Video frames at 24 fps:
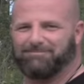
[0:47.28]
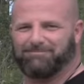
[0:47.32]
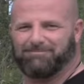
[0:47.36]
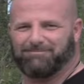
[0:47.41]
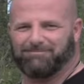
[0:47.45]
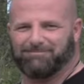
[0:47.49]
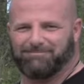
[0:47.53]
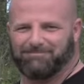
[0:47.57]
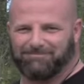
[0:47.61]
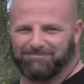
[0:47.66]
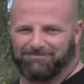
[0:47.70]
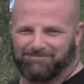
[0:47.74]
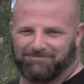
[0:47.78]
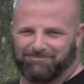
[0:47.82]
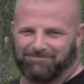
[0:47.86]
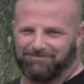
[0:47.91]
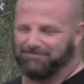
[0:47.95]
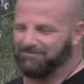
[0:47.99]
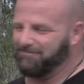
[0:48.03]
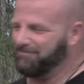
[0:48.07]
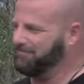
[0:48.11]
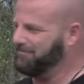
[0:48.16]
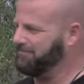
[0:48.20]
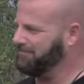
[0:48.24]

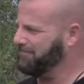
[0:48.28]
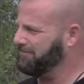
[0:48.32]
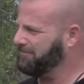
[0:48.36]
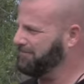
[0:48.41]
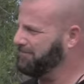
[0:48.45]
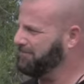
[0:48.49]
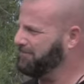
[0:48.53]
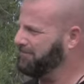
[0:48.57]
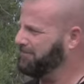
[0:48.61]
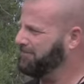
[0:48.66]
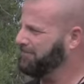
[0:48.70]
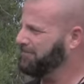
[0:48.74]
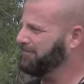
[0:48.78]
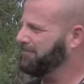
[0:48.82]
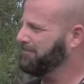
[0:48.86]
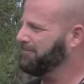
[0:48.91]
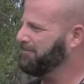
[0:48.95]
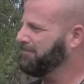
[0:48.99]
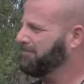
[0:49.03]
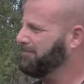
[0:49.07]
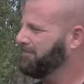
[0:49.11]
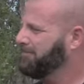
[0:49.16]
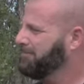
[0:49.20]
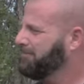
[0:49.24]

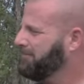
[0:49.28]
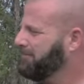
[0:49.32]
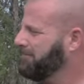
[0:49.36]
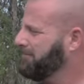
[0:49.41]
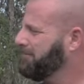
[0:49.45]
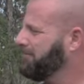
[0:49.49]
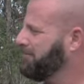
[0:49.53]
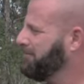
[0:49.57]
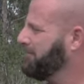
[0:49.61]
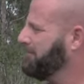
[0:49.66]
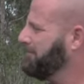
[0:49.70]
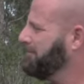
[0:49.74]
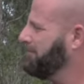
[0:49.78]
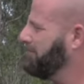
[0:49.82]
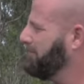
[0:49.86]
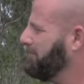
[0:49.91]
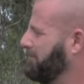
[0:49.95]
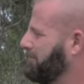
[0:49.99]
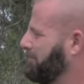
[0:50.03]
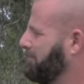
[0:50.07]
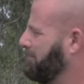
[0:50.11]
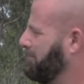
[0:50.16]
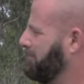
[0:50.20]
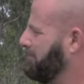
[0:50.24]

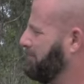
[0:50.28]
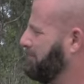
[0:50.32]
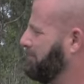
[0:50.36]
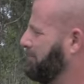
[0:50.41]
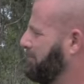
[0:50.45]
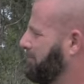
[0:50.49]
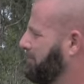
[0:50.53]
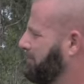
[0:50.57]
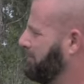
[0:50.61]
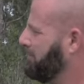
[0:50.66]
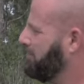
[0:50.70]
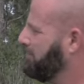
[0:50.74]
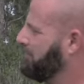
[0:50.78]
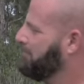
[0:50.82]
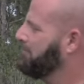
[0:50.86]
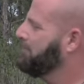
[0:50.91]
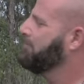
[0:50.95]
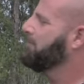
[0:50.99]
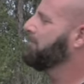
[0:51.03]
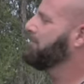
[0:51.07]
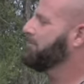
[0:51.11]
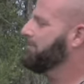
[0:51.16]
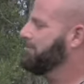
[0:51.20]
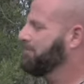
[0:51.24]

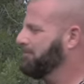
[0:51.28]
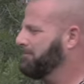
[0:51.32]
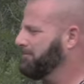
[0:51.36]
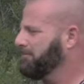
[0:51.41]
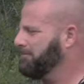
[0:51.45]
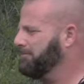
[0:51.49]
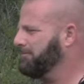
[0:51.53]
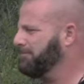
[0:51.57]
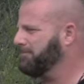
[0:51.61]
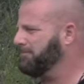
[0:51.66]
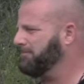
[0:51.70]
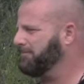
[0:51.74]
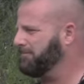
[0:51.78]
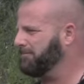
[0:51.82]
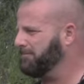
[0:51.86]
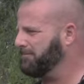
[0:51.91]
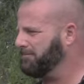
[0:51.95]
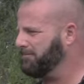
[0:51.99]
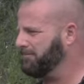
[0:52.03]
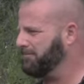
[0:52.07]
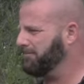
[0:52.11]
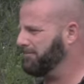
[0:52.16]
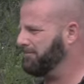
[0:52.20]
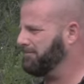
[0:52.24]

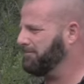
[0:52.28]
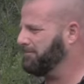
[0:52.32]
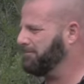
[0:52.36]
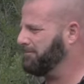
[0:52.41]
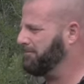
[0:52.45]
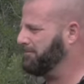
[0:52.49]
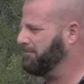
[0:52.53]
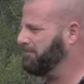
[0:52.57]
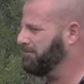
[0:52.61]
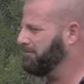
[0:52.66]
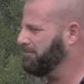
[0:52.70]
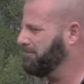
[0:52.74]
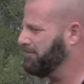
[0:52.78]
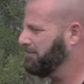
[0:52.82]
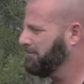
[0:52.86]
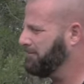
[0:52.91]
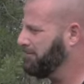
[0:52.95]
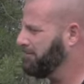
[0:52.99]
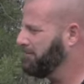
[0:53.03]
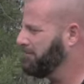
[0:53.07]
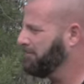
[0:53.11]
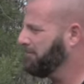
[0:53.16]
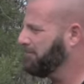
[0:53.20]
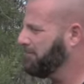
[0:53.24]
(silent)